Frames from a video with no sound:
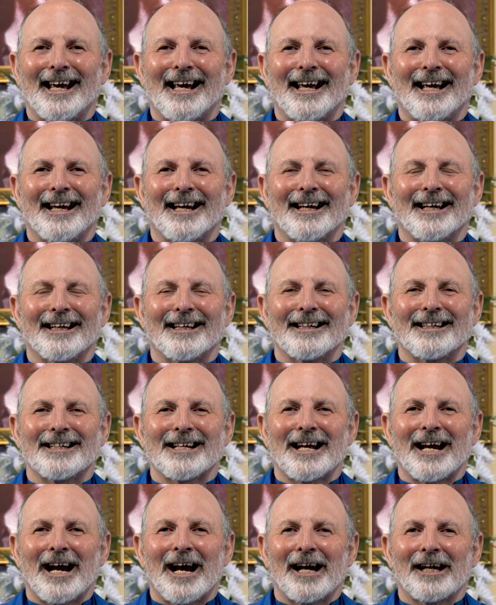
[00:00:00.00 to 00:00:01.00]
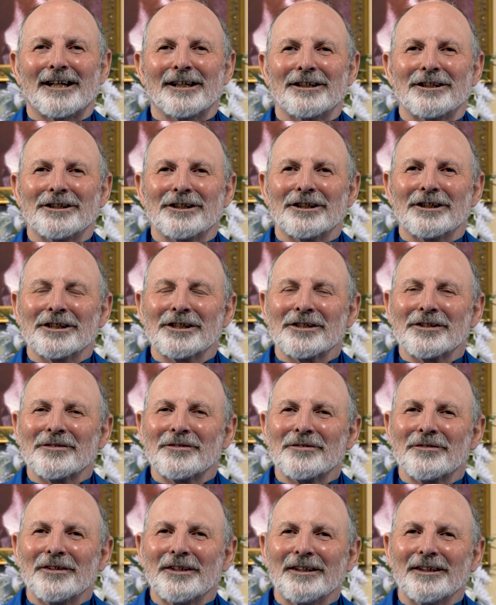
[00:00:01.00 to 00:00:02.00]
and I could
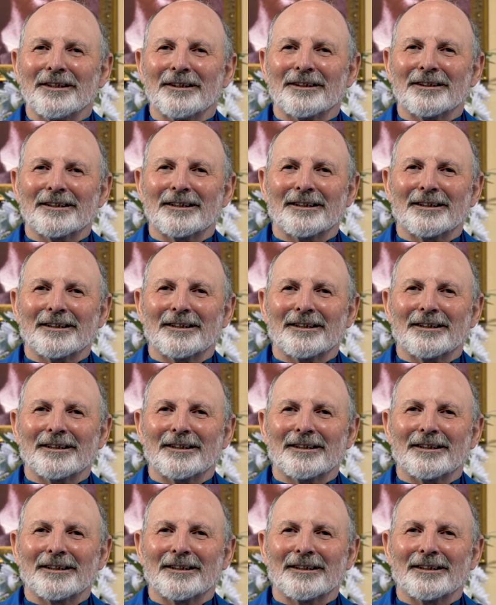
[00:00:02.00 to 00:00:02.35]
just feel